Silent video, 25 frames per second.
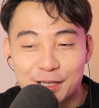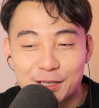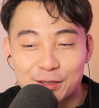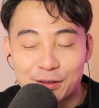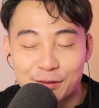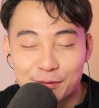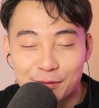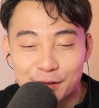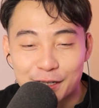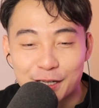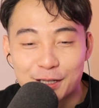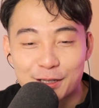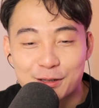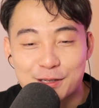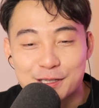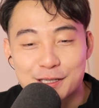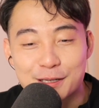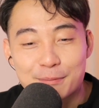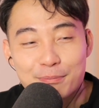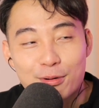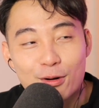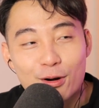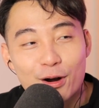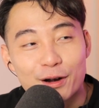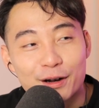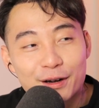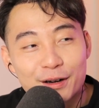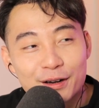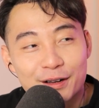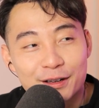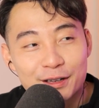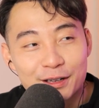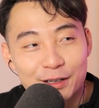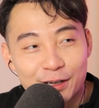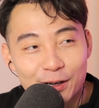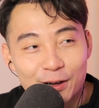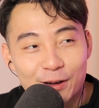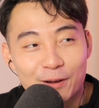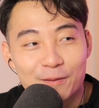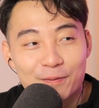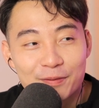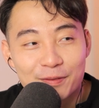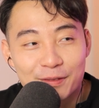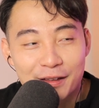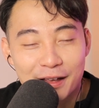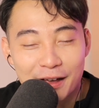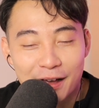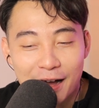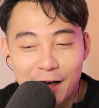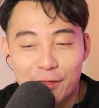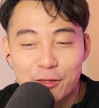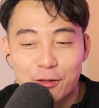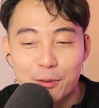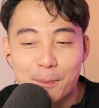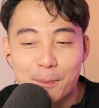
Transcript: to support, you know, other